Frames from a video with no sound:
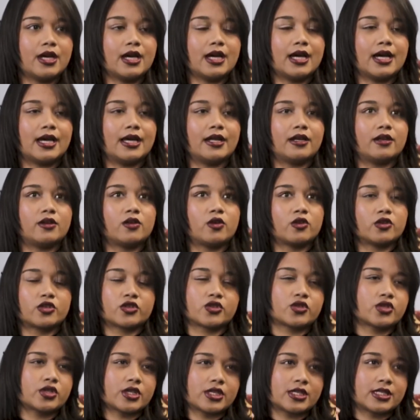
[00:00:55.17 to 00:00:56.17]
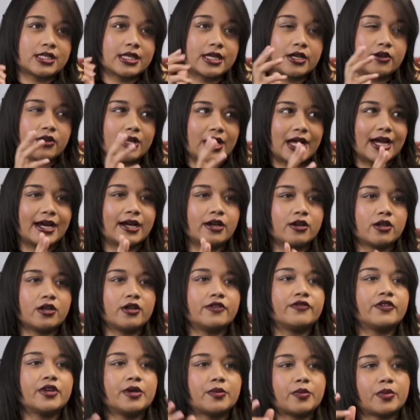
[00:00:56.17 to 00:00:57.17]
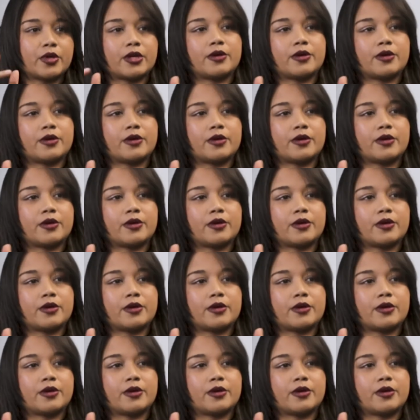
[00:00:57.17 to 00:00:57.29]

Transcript: And not just a single angle of it,